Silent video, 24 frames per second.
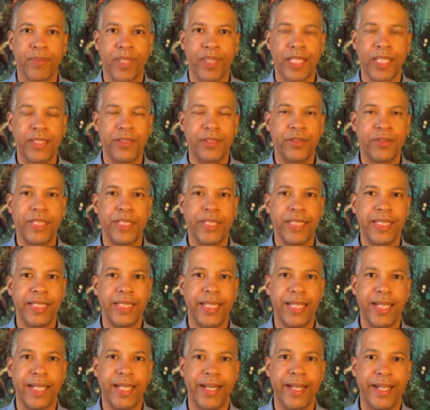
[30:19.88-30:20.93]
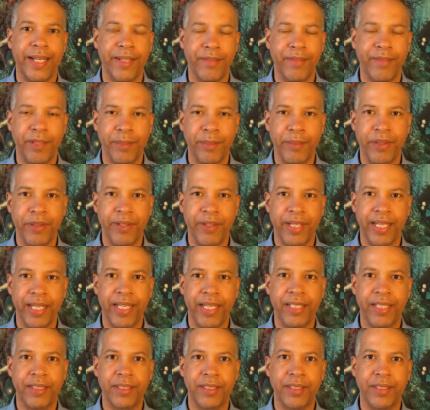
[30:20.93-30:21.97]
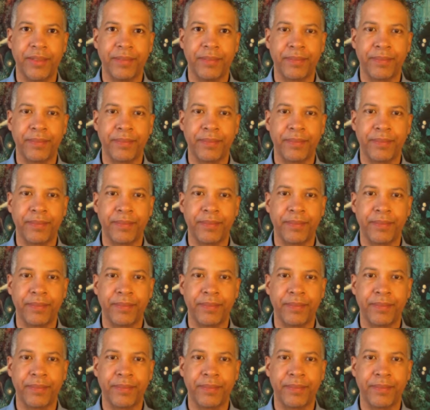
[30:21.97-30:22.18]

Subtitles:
and strengthen that line of communication.